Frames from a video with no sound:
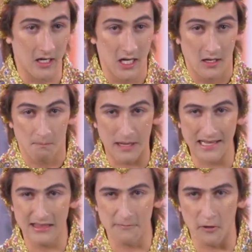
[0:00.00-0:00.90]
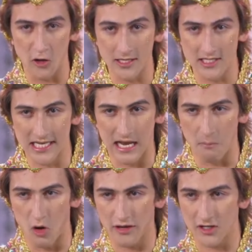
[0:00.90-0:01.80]
being different in a
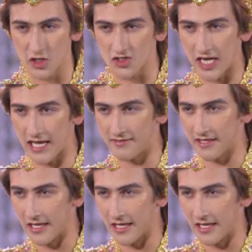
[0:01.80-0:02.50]
modern society